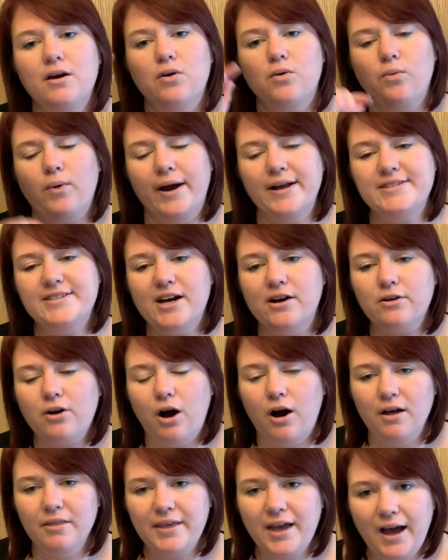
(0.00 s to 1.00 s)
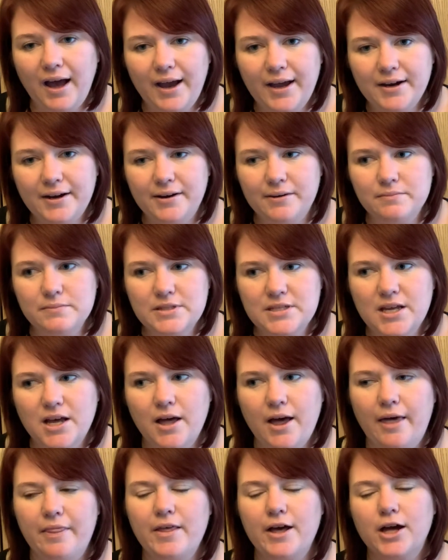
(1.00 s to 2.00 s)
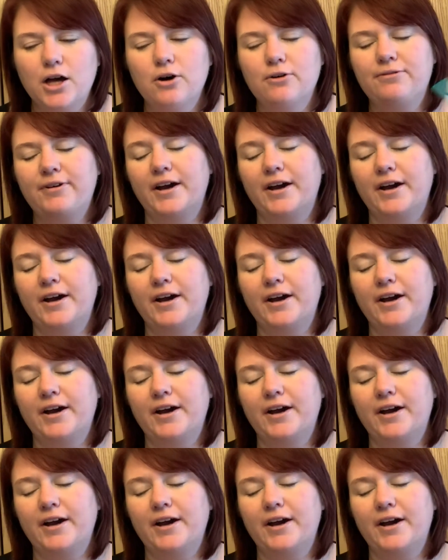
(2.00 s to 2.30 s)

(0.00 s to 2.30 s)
write down all the items, and then go